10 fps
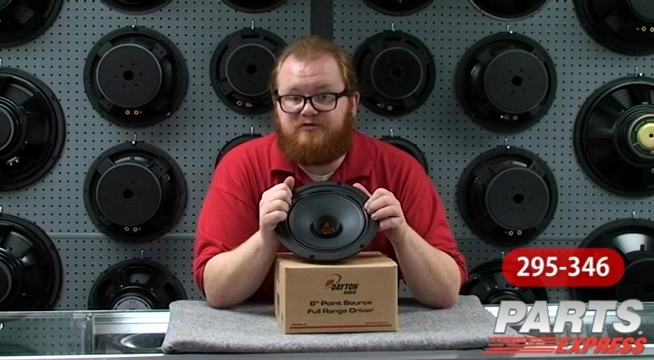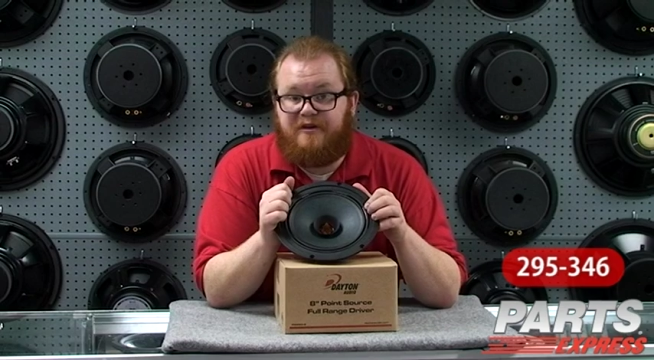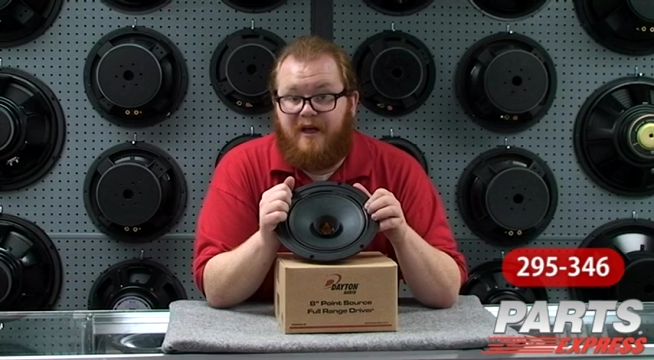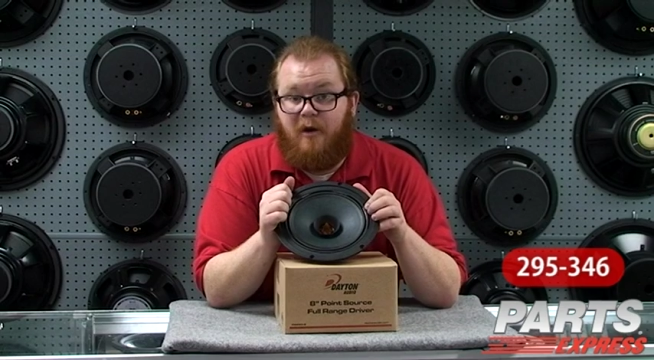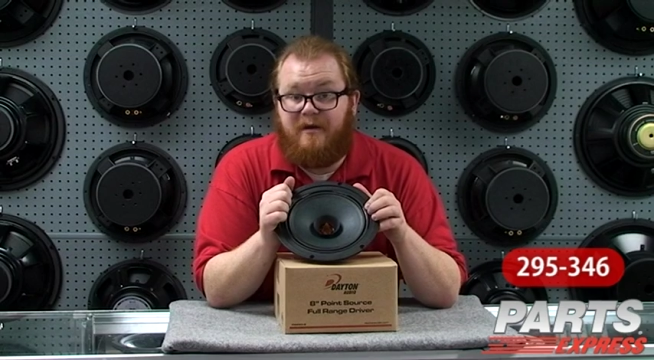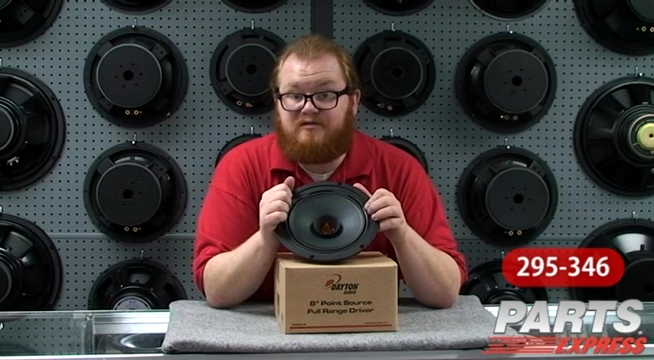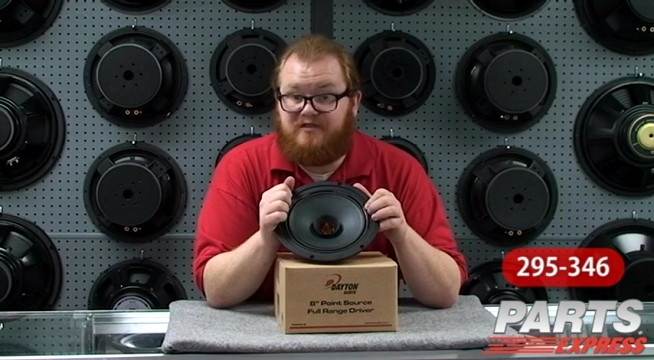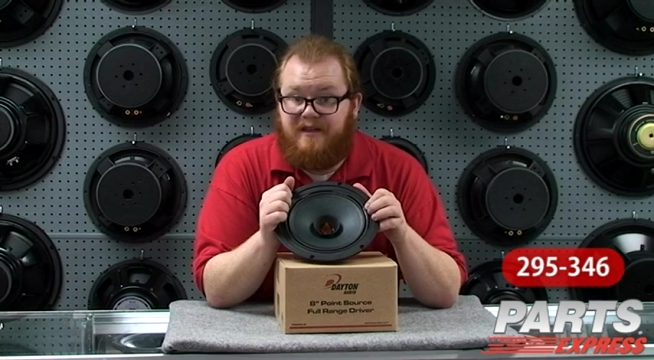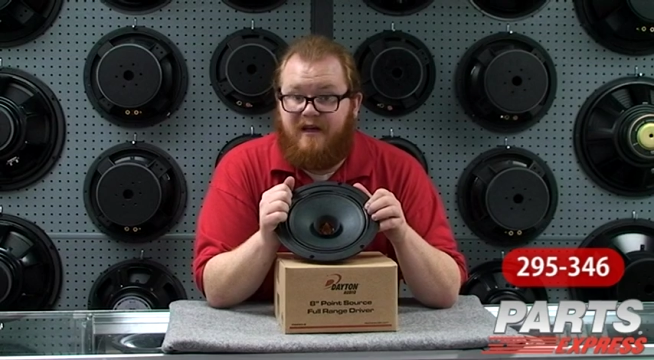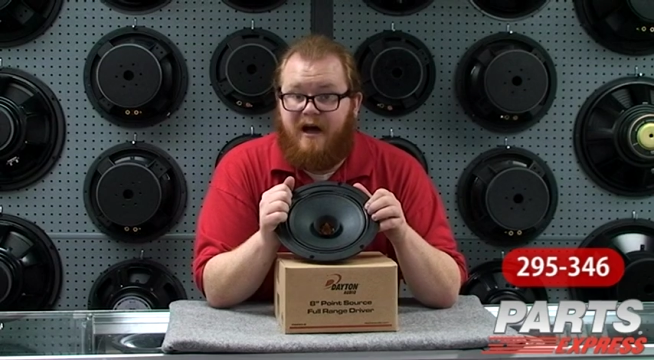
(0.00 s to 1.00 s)
are going to help
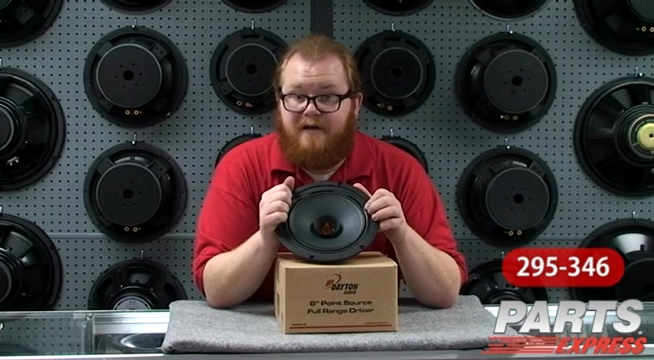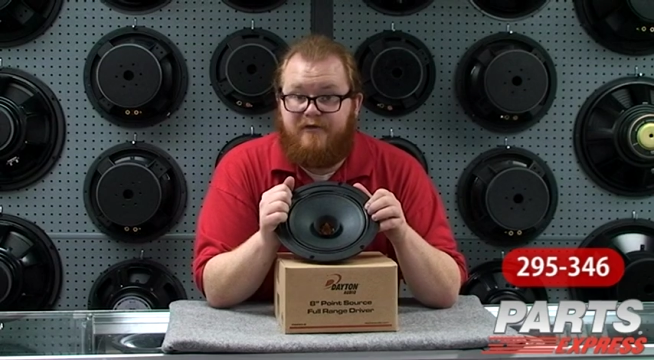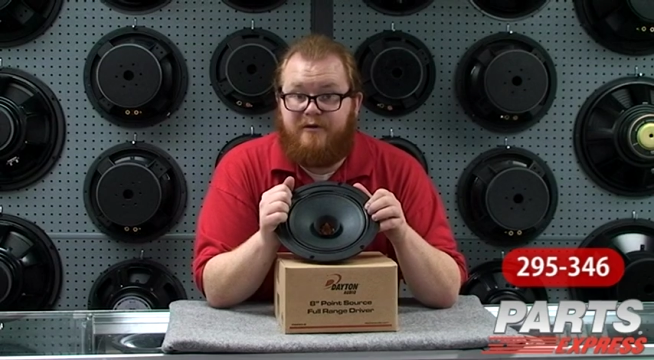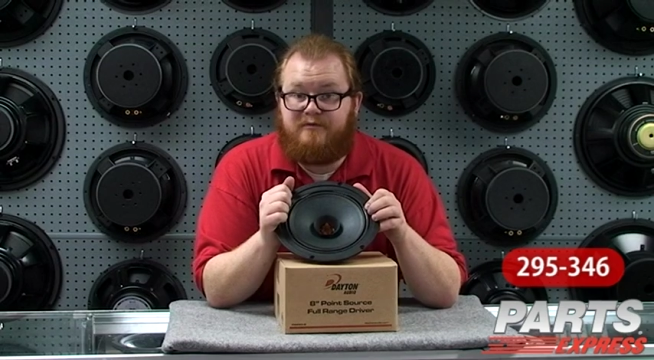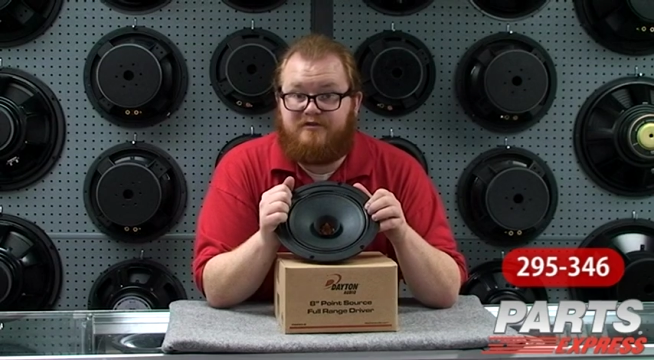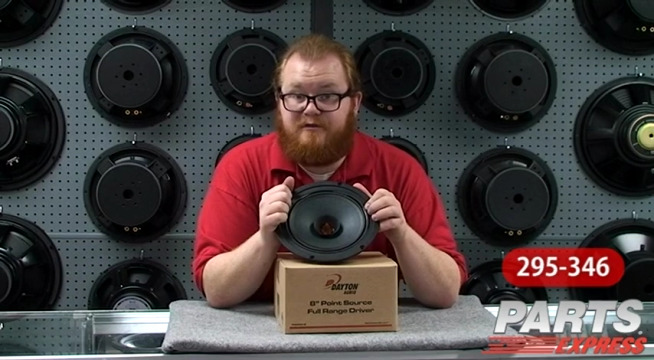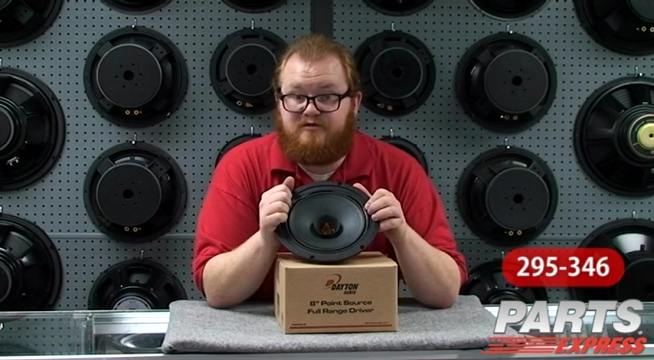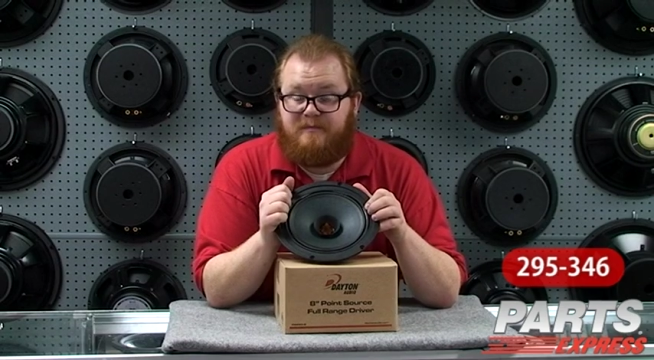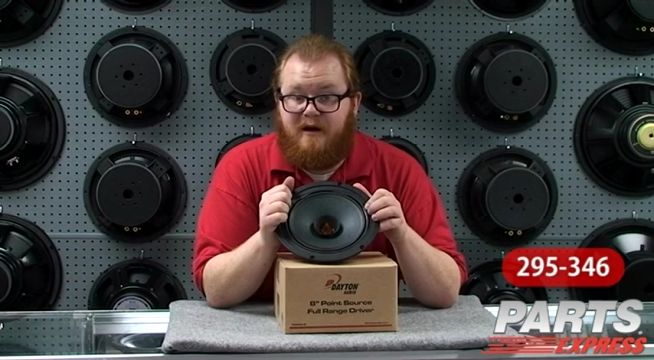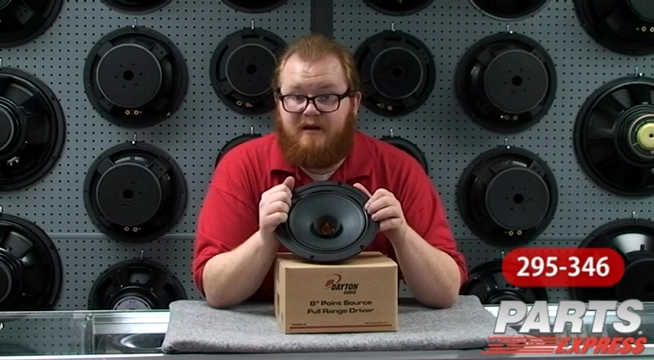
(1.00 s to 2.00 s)
extend the high frequency
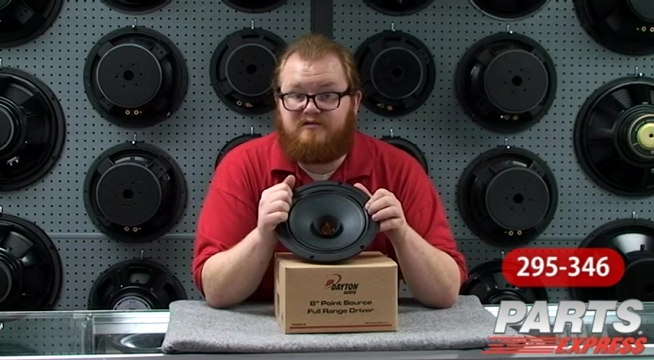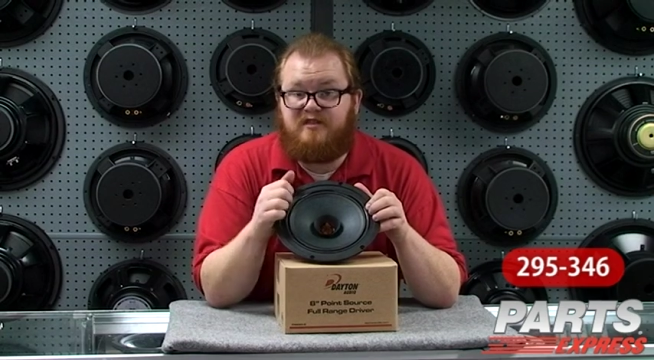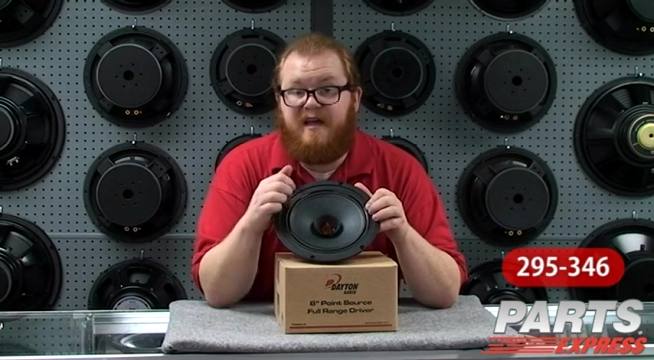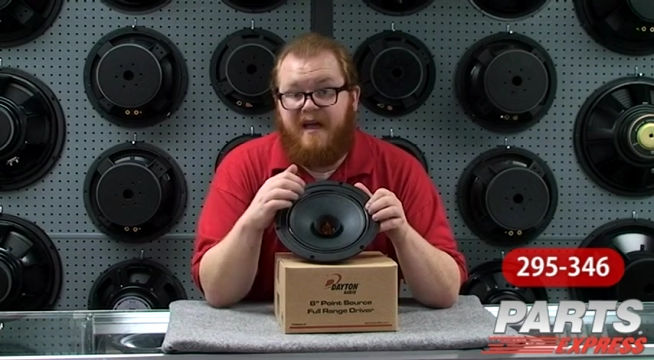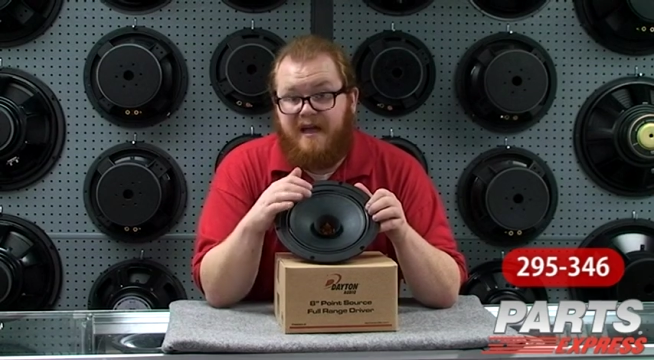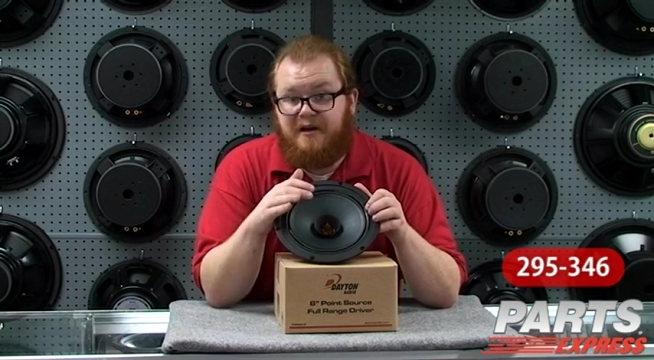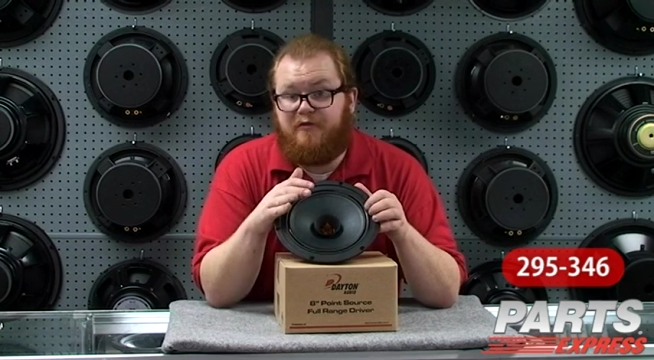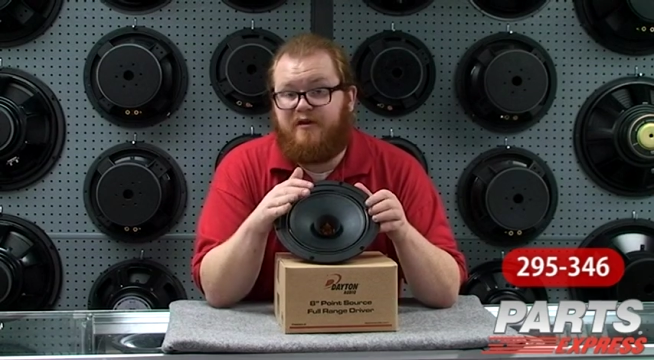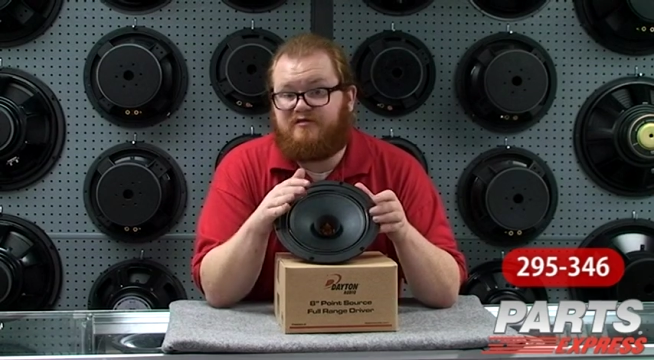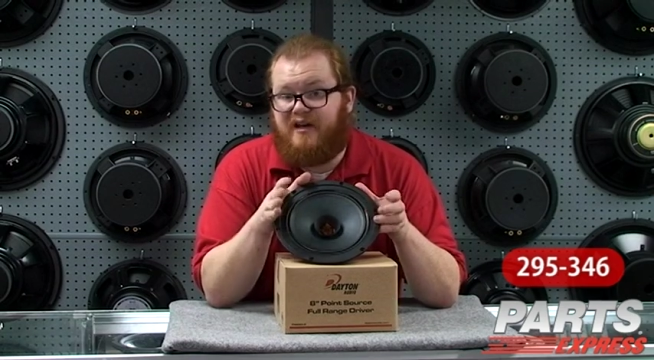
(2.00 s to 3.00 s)
response and
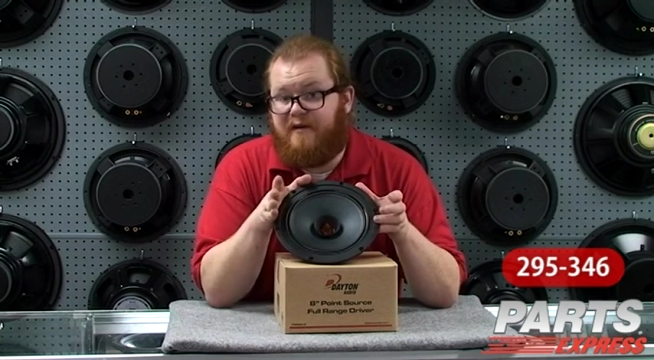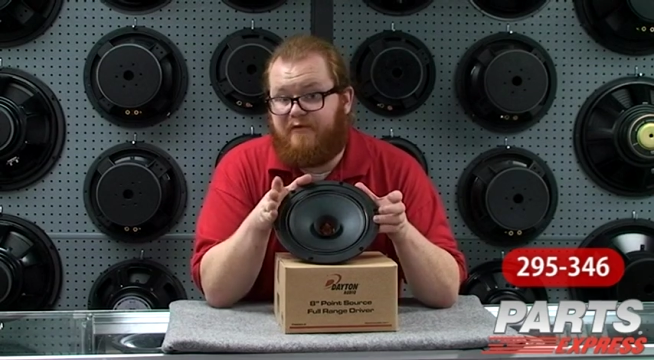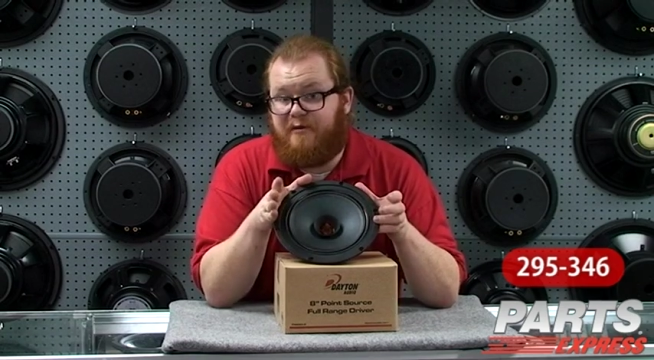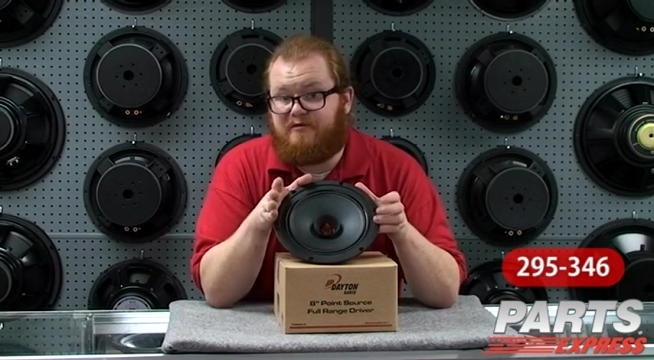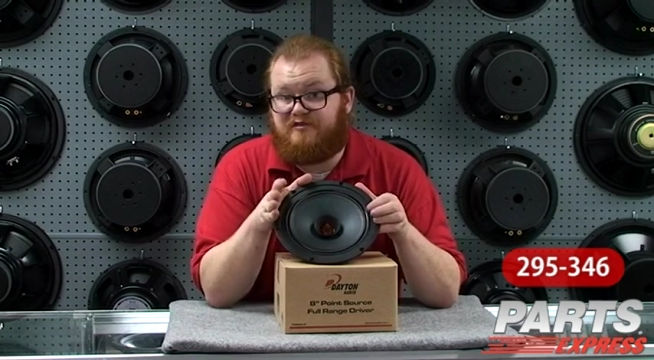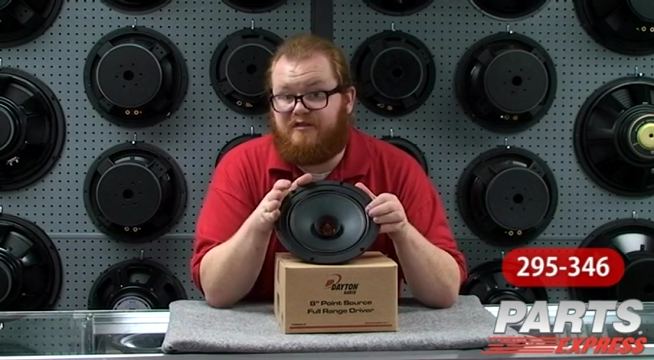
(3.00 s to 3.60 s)
increase high frequency